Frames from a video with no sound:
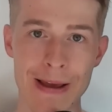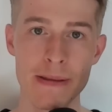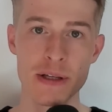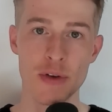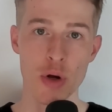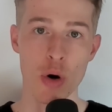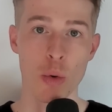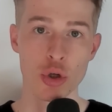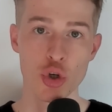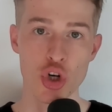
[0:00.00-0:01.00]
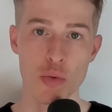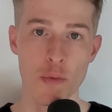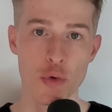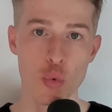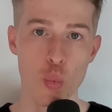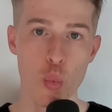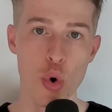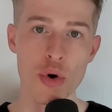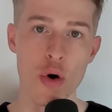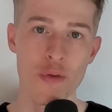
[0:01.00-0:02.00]
In this video, I want to share with you
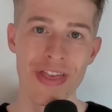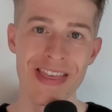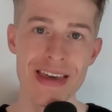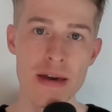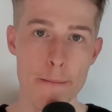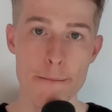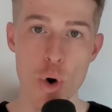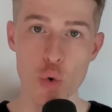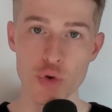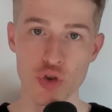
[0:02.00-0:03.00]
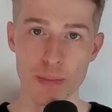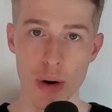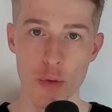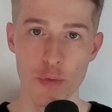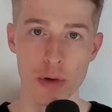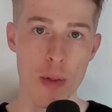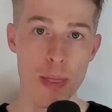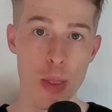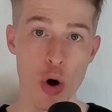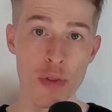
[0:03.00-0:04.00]
one of the most powerful
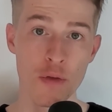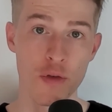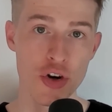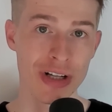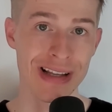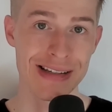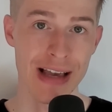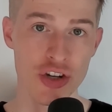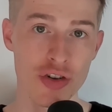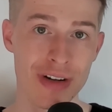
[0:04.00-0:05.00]
non-visualization